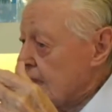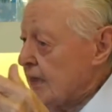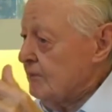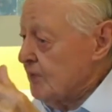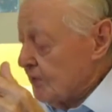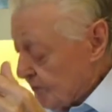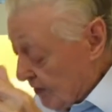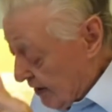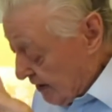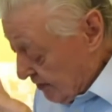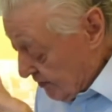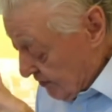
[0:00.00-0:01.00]
came the
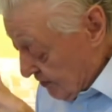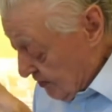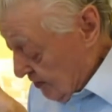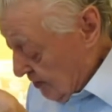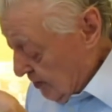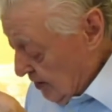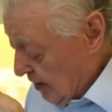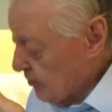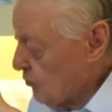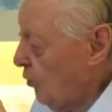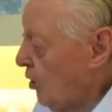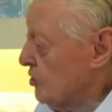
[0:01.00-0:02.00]
rain
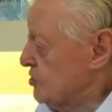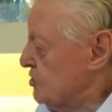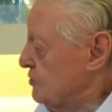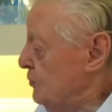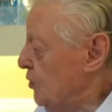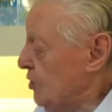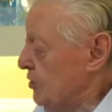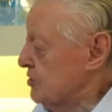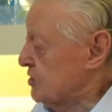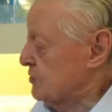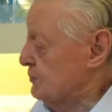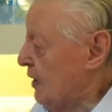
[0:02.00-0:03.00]
and washed poor
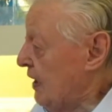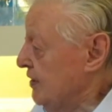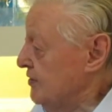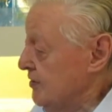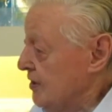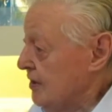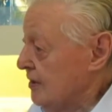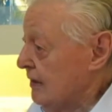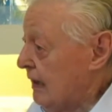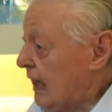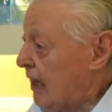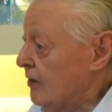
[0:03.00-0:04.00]

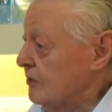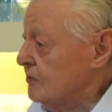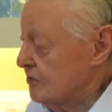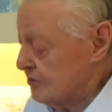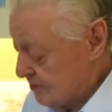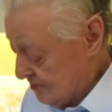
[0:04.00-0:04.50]
spider out.